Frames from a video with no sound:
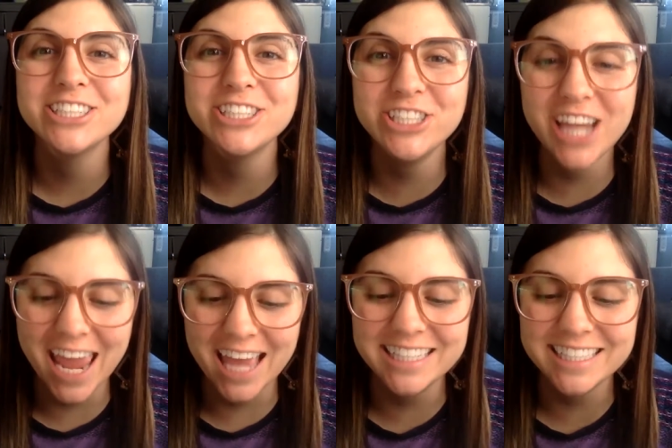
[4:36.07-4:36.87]

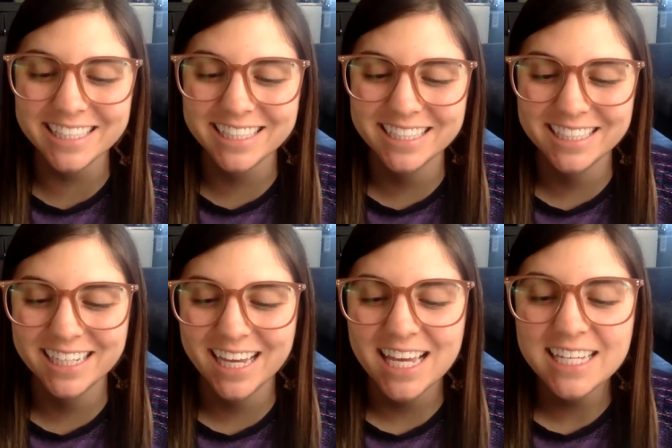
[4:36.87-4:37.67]
chant.
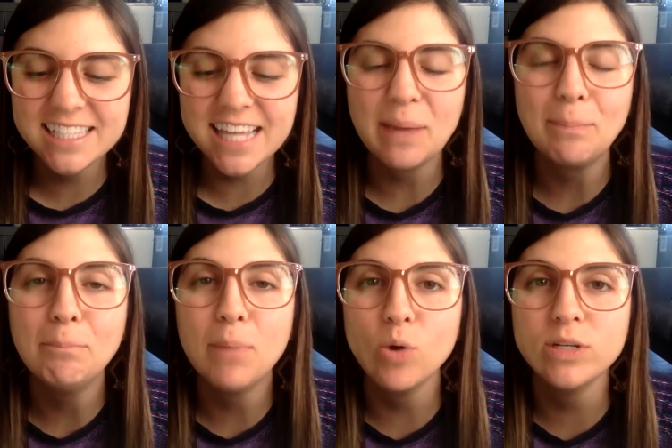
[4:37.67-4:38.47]
Say
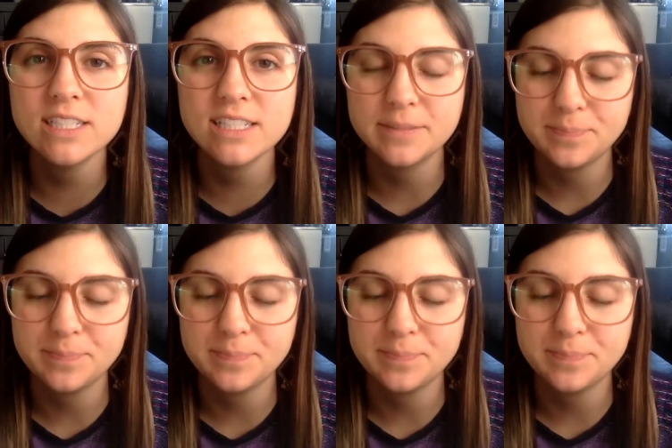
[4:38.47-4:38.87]
boat,